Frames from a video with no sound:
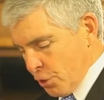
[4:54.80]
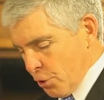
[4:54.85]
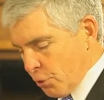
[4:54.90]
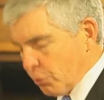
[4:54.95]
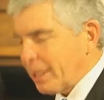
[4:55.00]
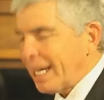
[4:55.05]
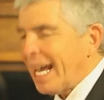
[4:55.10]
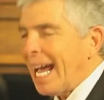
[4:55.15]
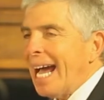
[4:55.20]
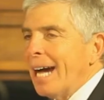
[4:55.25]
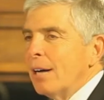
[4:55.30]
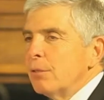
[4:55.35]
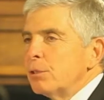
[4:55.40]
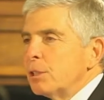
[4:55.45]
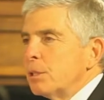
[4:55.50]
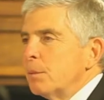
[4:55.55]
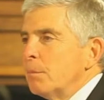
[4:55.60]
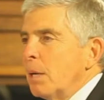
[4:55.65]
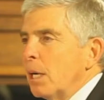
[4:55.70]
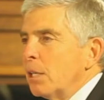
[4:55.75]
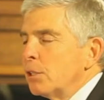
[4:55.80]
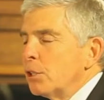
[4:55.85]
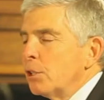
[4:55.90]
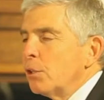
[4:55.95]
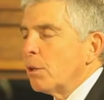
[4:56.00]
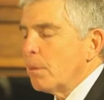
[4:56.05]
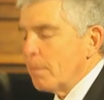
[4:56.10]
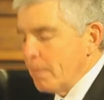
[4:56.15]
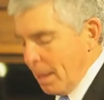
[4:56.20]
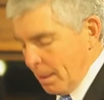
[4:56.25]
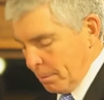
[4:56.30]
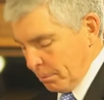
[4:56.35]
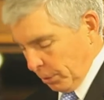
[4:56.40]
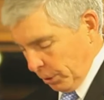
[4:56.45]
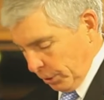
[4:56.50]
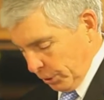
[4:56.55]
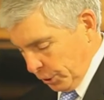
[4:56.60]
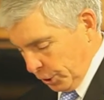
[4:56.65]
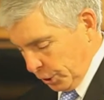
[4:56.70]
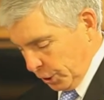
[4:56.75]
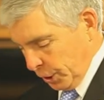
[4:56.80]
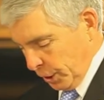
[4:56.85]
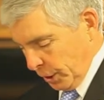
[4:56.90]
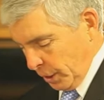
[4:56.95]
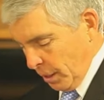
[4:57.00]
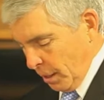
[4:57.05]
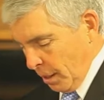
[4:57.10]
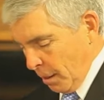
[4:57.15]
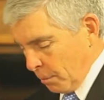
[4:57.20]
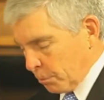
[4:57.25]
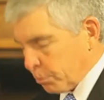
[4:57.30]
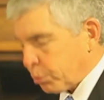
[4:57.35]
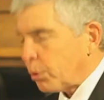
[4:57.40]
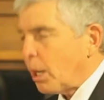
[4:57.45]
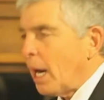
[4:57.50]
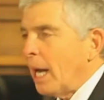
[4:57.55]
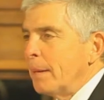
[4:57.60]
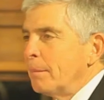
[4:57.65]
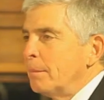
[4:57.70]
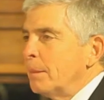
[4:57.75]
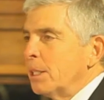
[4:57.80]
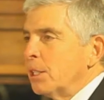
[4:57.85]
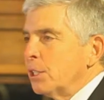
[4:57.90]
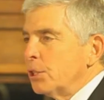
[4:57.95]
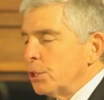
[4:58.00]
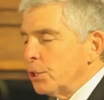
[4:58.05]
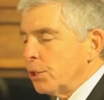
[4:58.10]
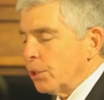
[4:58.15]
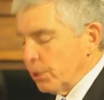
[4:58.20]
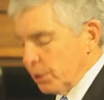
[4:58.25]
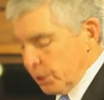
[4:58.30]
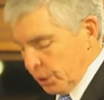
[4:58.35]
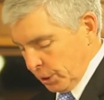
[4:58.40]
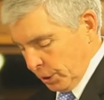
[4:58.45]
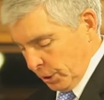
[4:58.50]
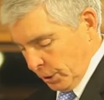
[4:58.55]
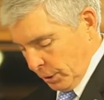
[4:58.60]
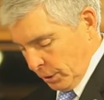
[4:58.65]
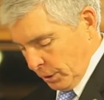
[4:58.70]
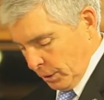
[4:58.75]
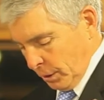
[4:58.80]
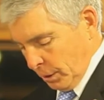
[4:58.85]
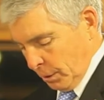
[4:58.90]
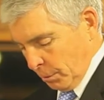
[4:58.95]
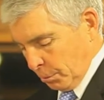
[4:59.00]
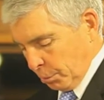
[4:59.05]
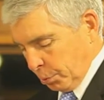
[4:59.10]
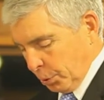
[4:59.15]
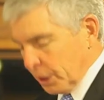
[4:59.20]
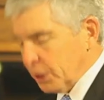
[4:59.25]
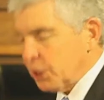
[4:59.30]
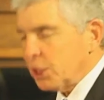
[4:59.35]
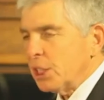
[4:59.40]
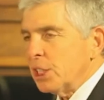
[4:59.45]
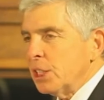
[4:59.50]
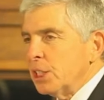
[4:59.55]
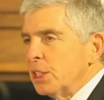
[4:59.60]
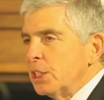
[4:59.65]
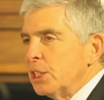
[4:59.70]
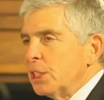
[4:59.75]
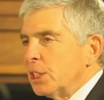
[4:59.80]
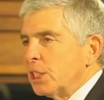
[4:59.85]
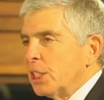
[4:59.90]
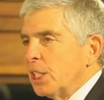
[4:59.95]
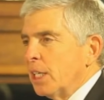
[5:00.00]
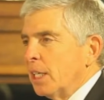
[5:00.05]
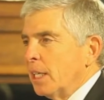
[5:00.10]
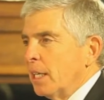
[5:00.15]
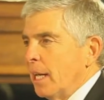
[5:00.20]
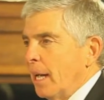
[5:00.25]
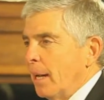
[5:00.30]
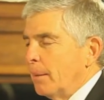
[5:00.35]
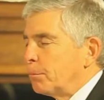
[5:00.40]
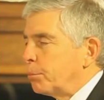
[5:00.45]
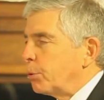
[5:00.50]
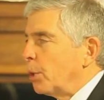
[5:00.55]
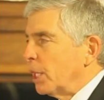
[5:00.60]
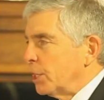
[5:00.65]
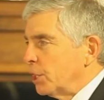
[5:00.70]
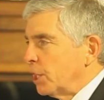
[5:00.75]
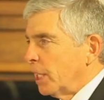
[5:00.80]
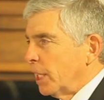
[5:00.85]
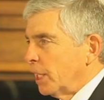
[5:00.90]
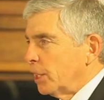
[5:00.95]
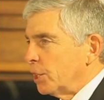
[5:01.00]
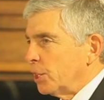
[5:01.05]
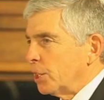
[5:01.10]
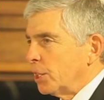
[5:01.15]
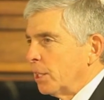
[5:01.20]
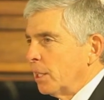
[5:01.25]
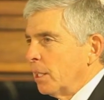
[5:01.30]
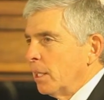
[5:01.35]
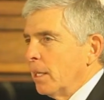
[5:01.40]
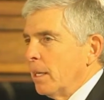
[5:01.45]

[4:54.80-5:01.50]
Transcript: You count among your members prime ministers, princes, and presidents.